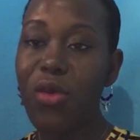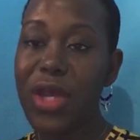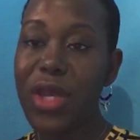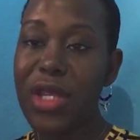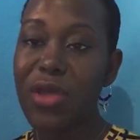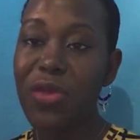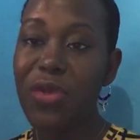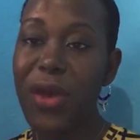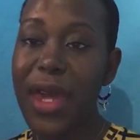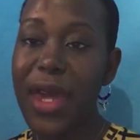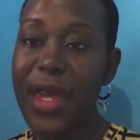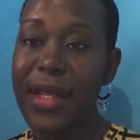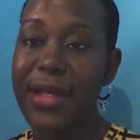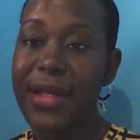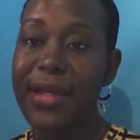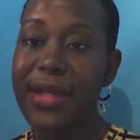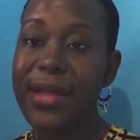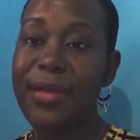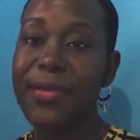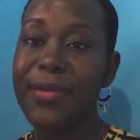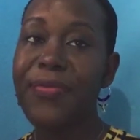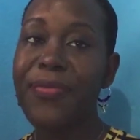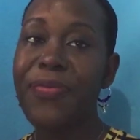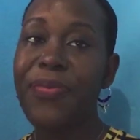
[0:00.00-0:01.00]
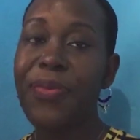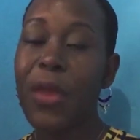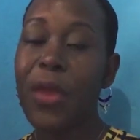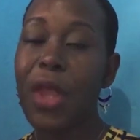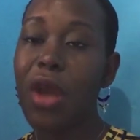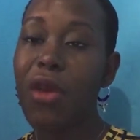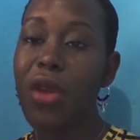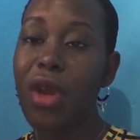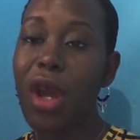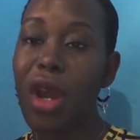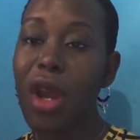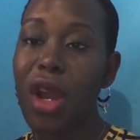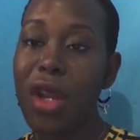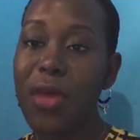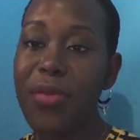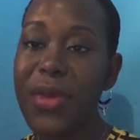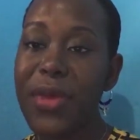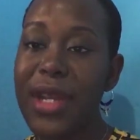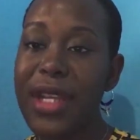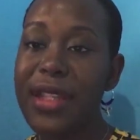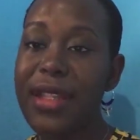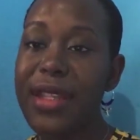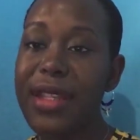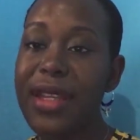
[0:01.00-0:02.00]
we sweat, our
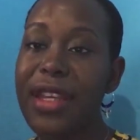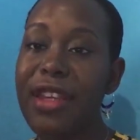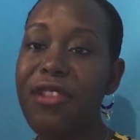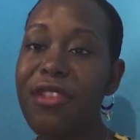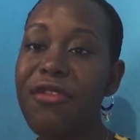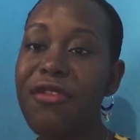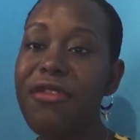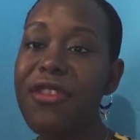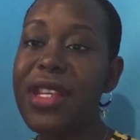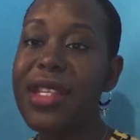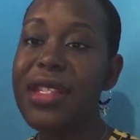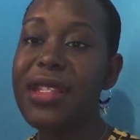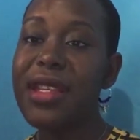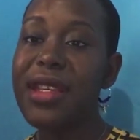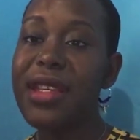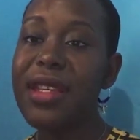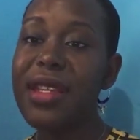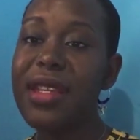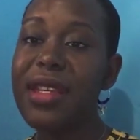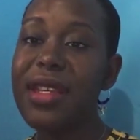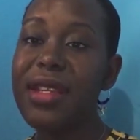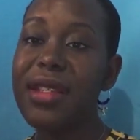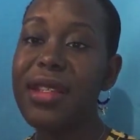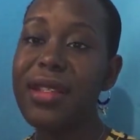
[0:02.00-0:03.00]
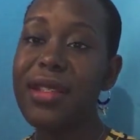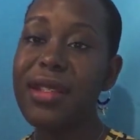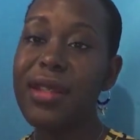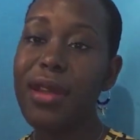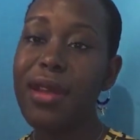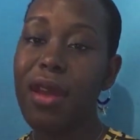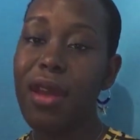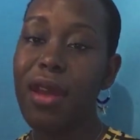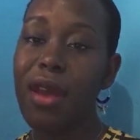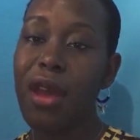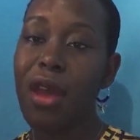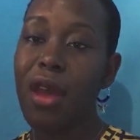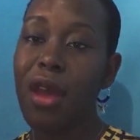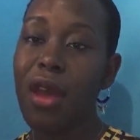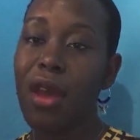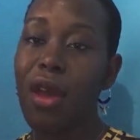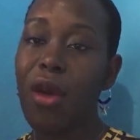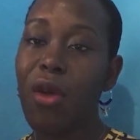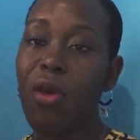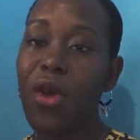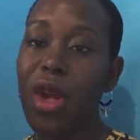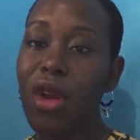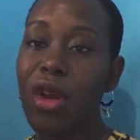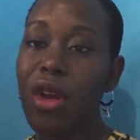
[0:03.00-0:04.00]
heartbeat increases,
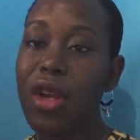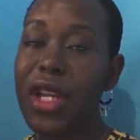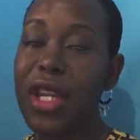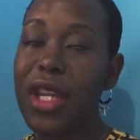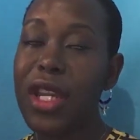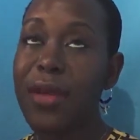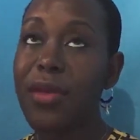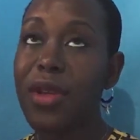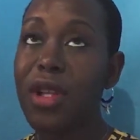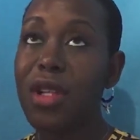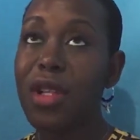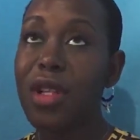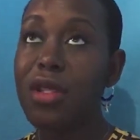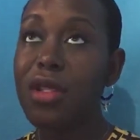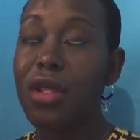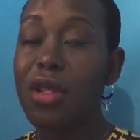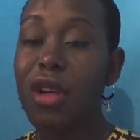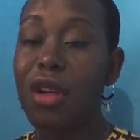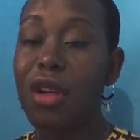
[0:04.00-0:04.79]
we're unable to